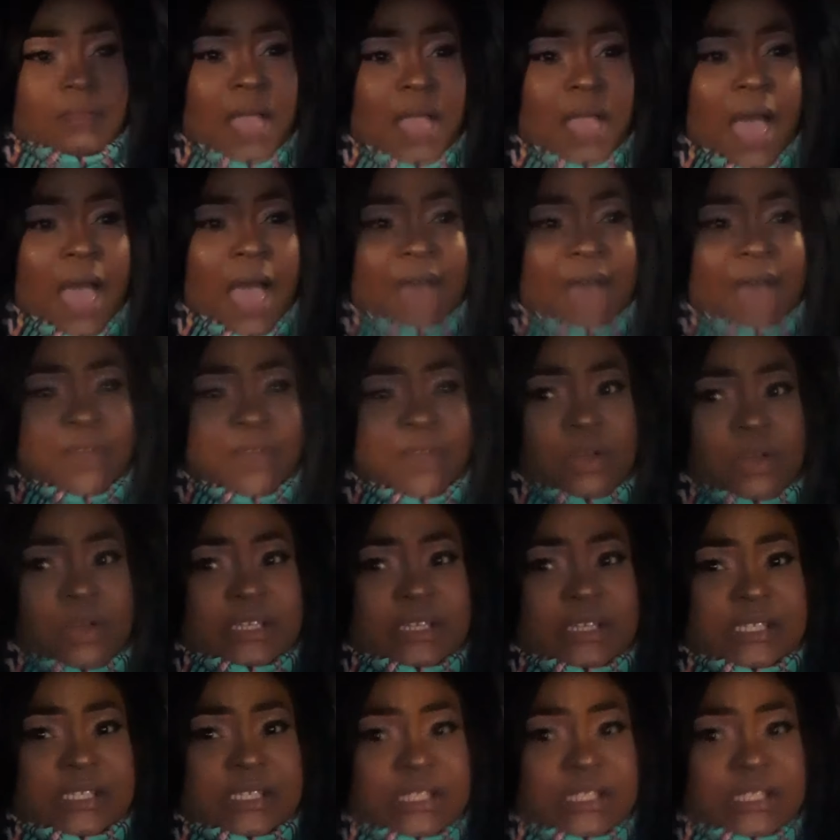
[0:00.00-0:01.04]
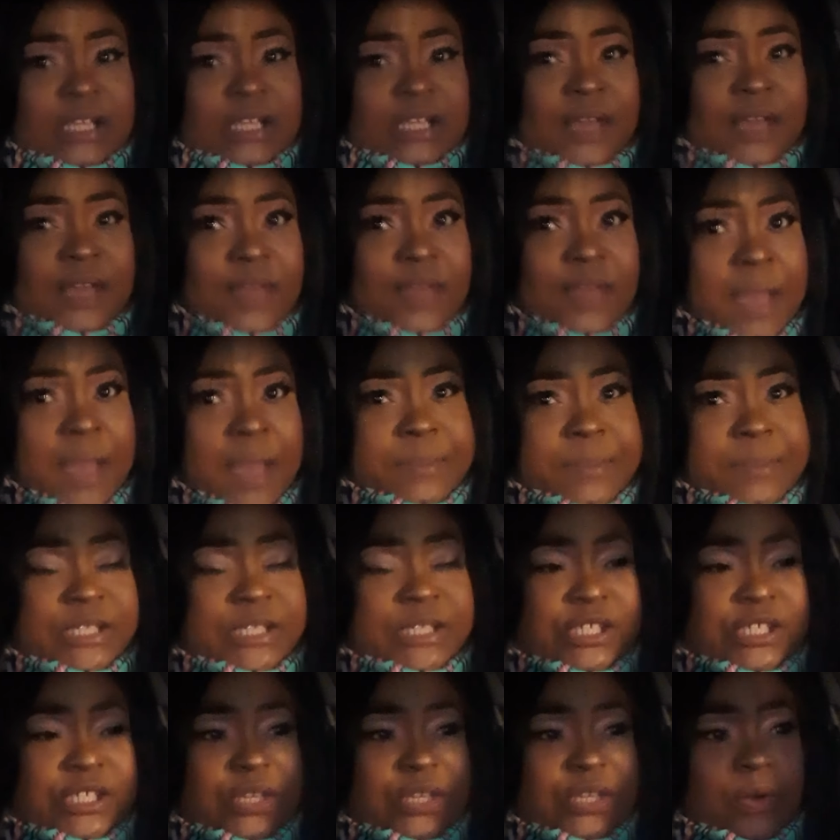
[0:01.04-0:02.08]
I noticed the other
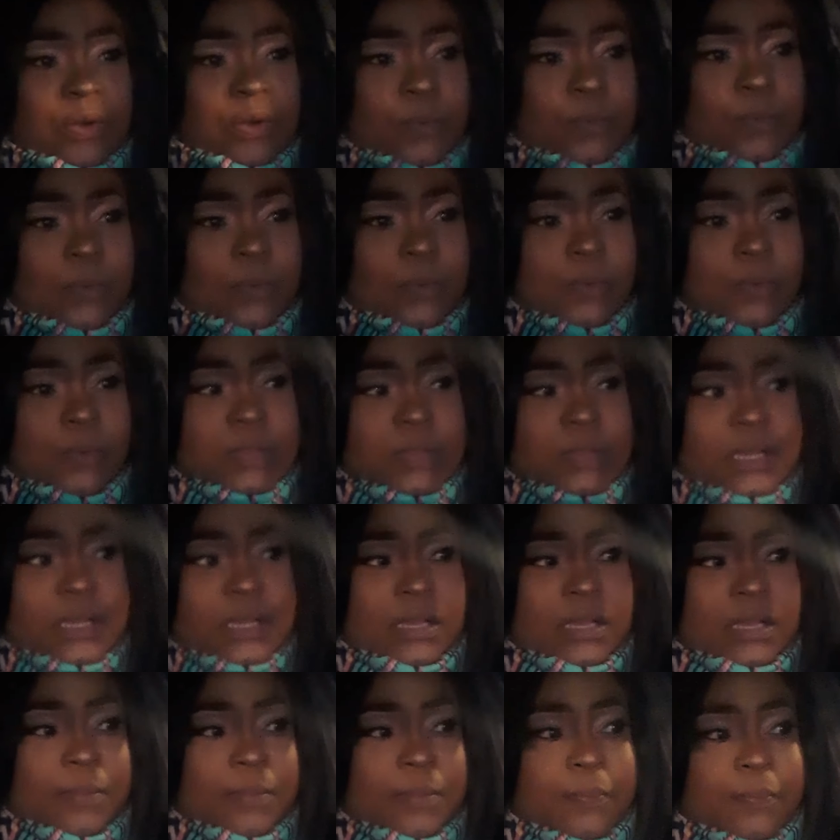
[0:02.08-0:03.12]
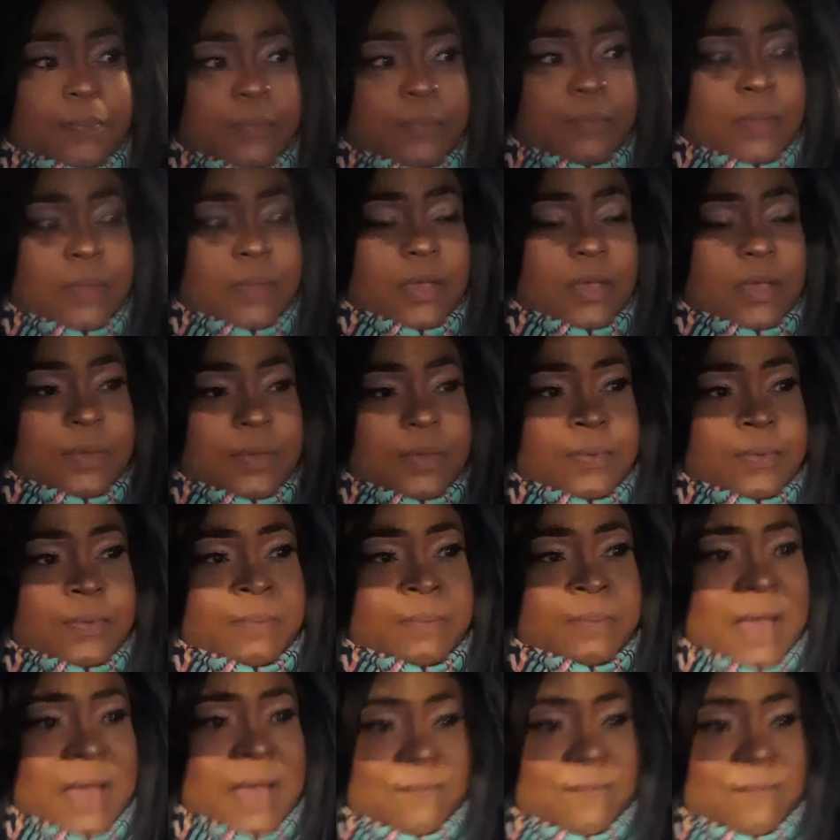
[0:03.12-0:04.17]
competition on the
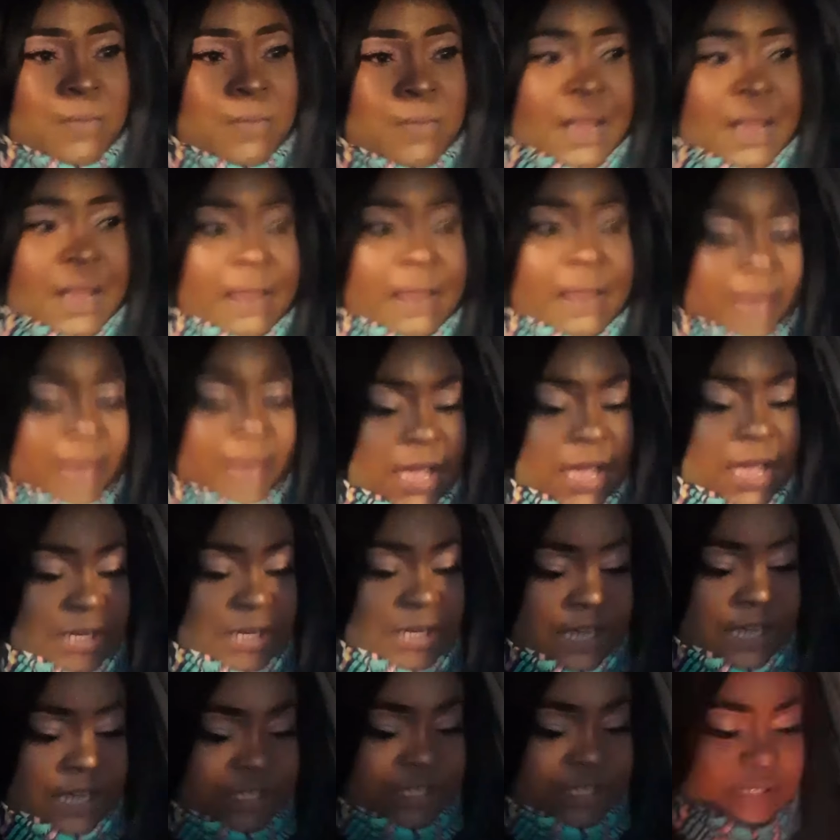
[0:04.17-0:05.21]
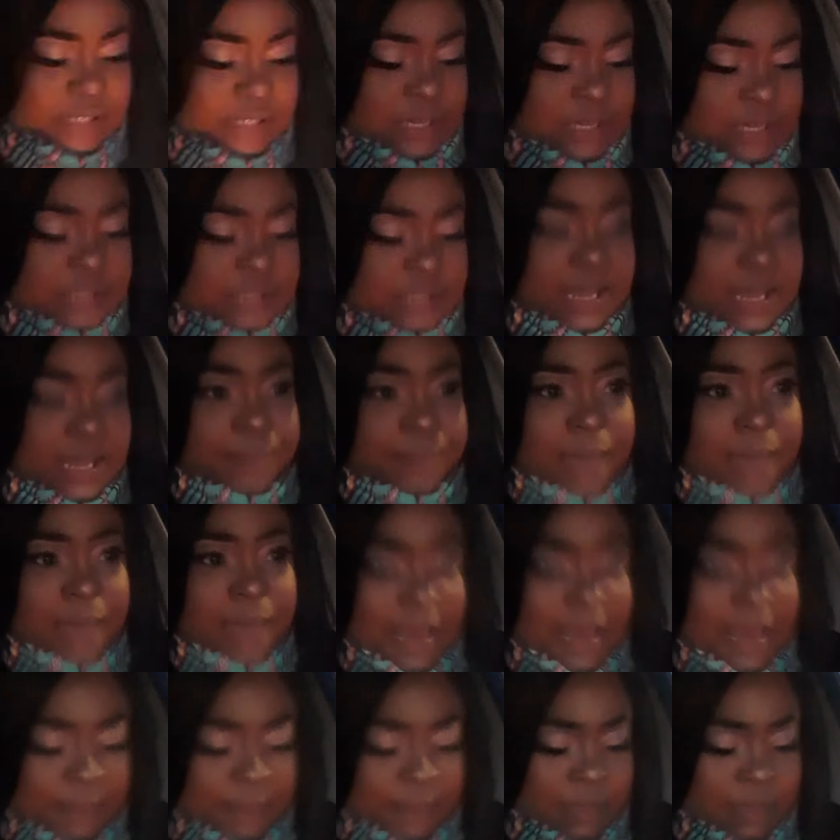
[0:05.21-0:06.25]
platform that I'm at, like, she sell the same
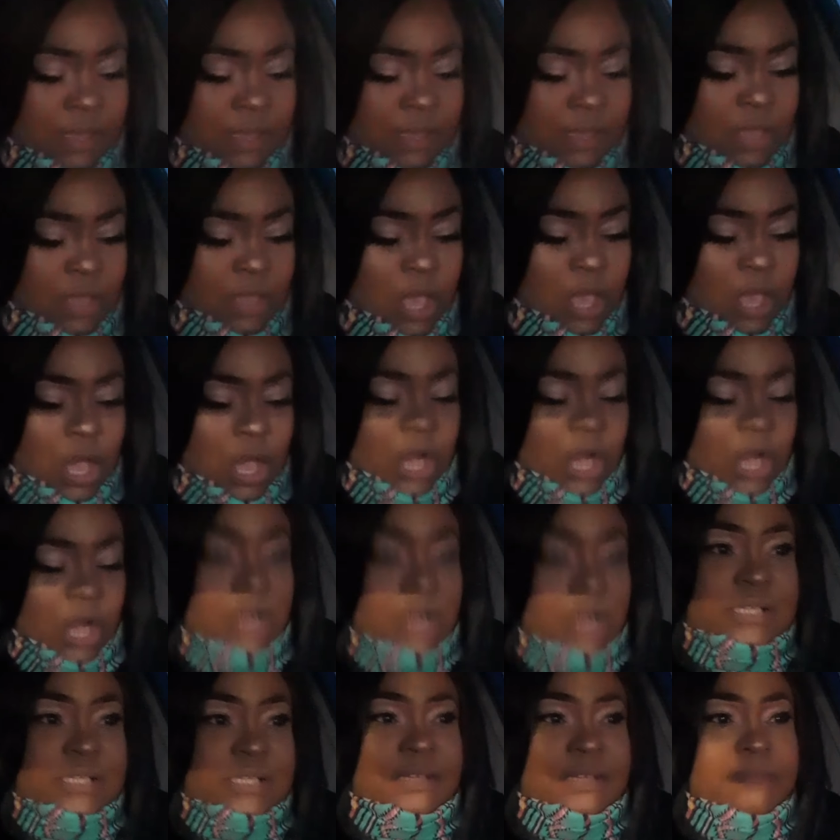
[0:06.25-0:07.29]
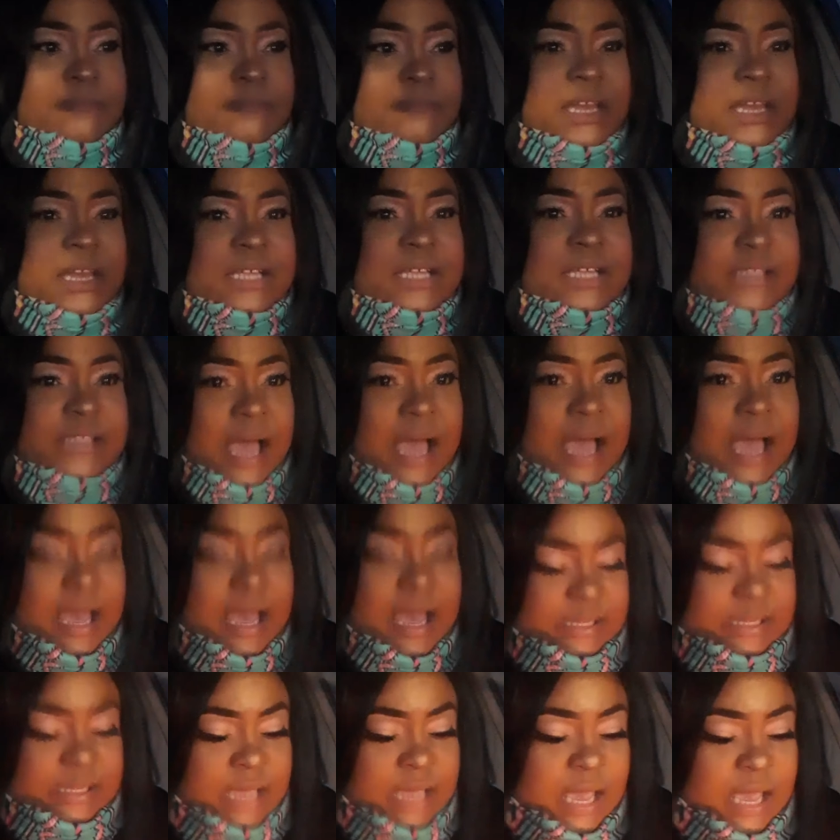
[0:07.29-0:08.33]
palette, but hers is a mini
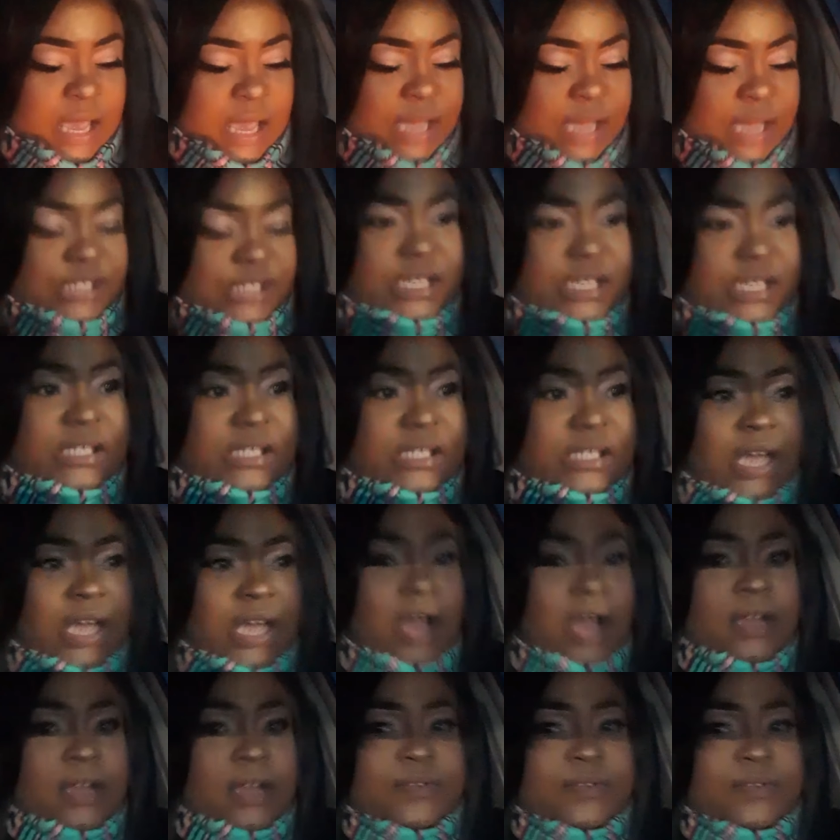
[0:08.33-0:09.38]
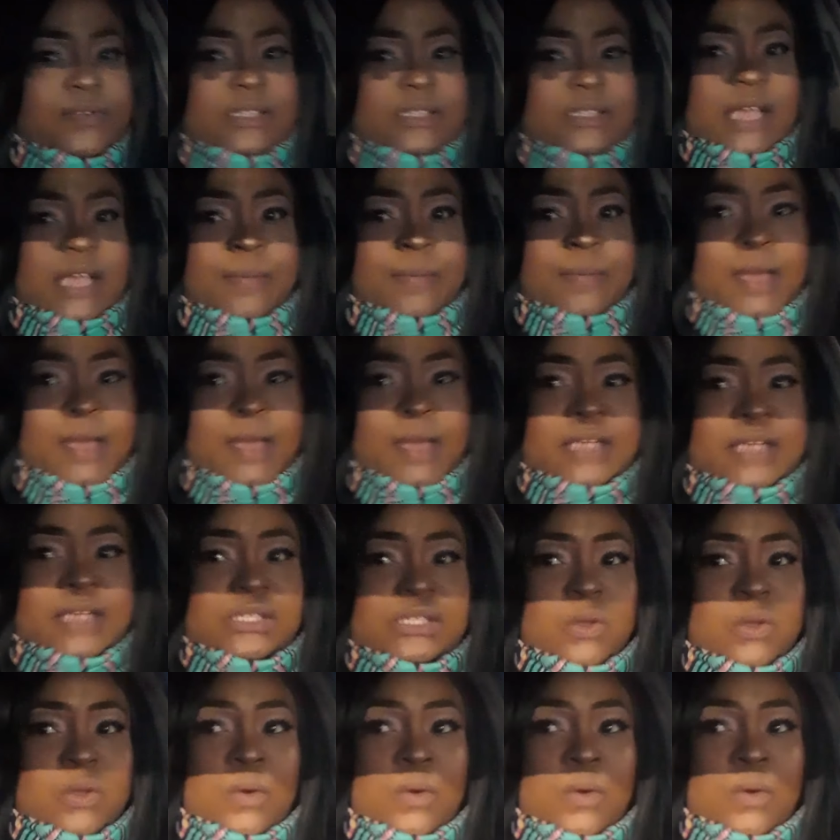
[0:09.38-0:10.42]
size, and she sell hers for the same price
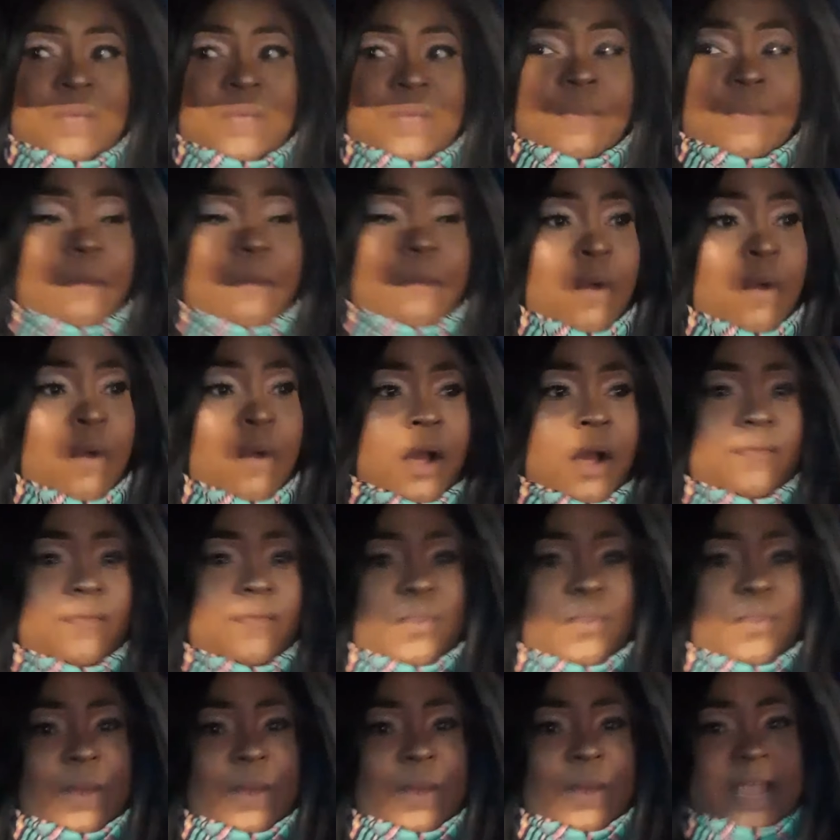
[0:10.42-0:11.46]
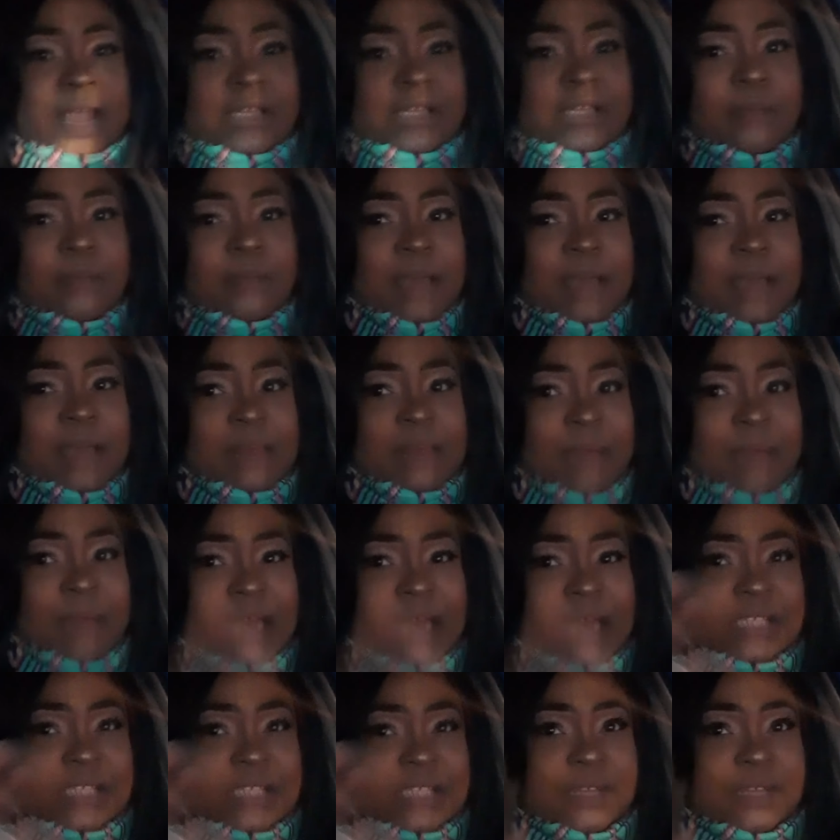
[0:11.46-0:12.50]
or even more than what I sell mine, and mine
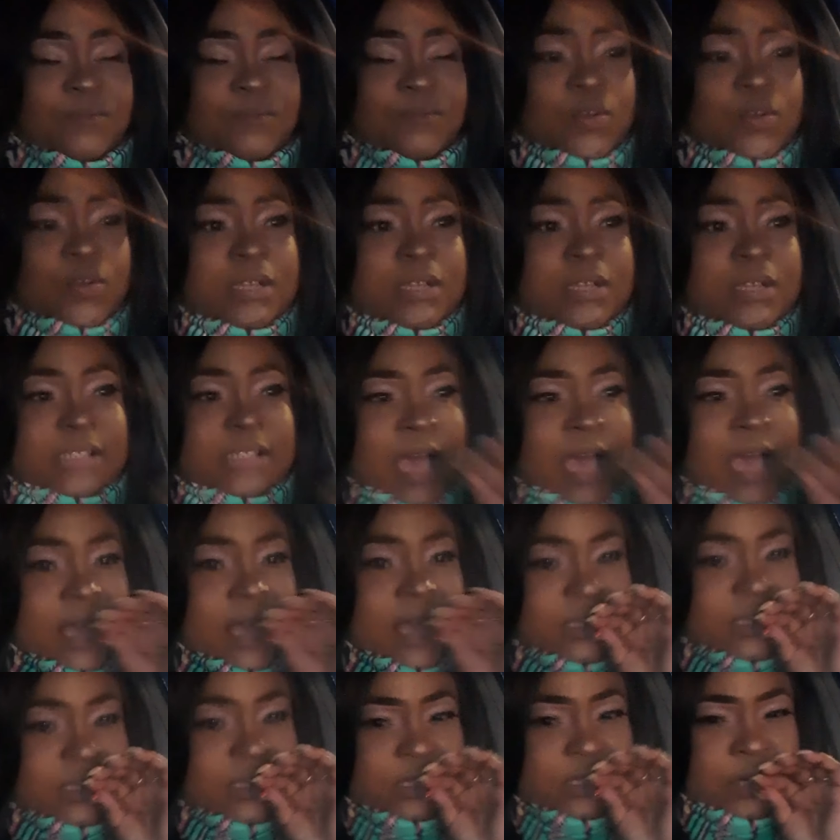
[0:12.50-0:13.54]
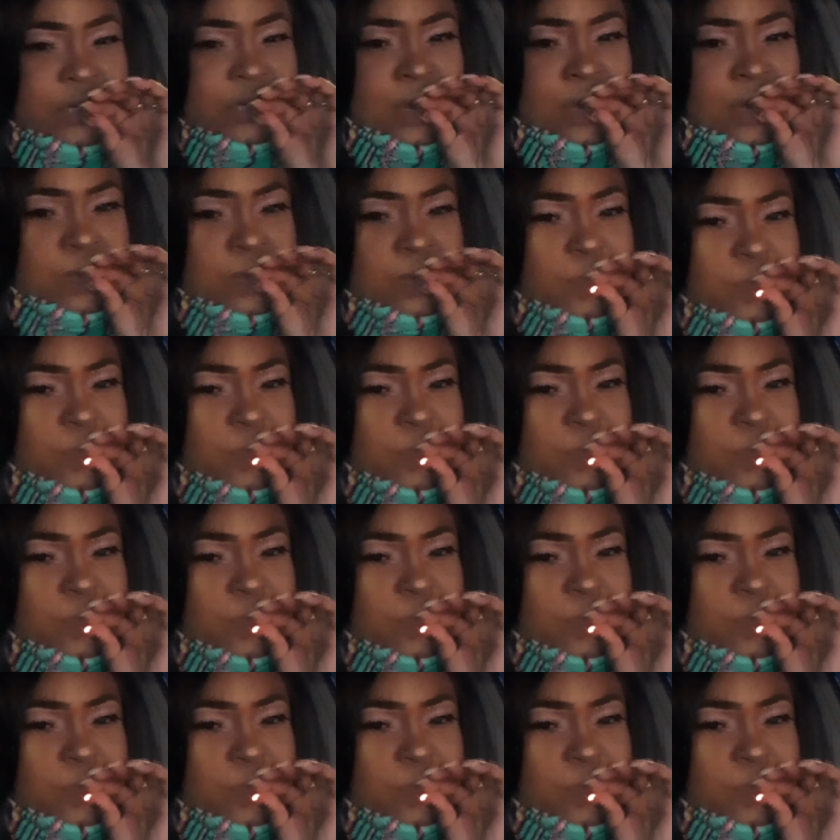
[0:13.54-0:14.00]
is the full size, you know.